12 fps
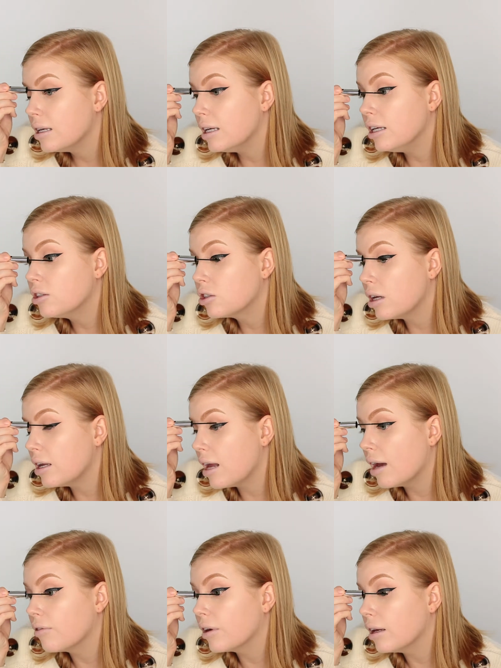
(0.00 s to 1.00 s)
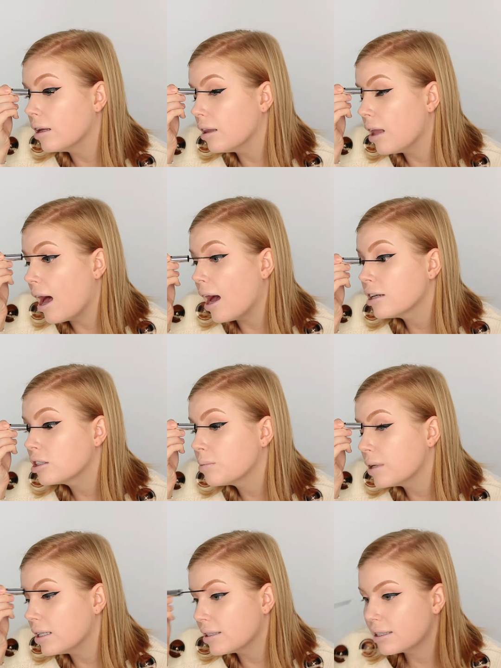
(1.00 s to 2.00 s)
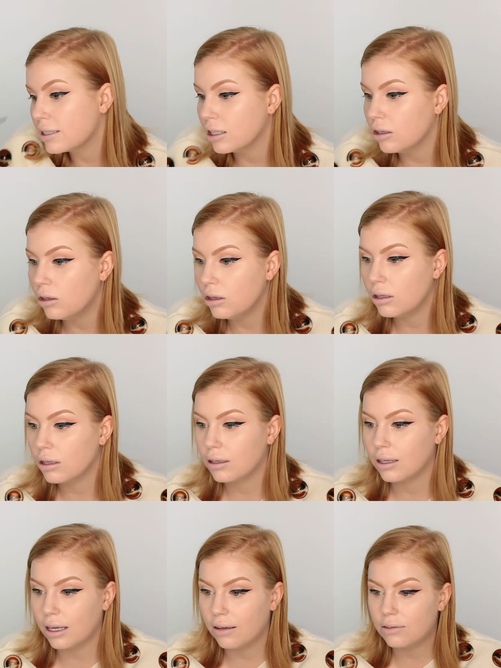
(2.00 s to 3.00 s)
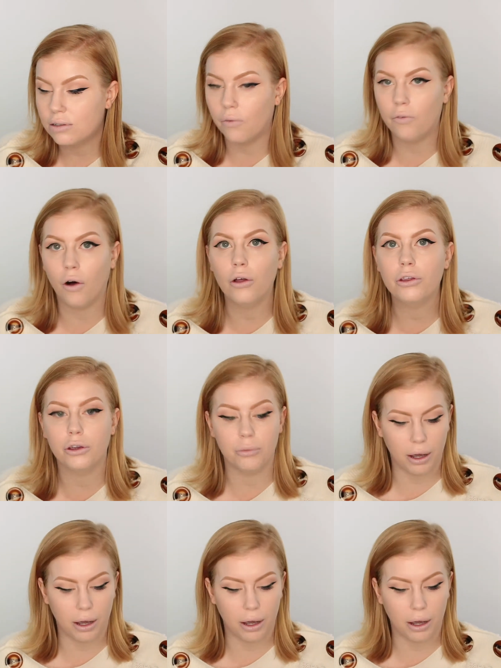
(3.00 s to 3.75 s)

each and every lash, but it still gives volume.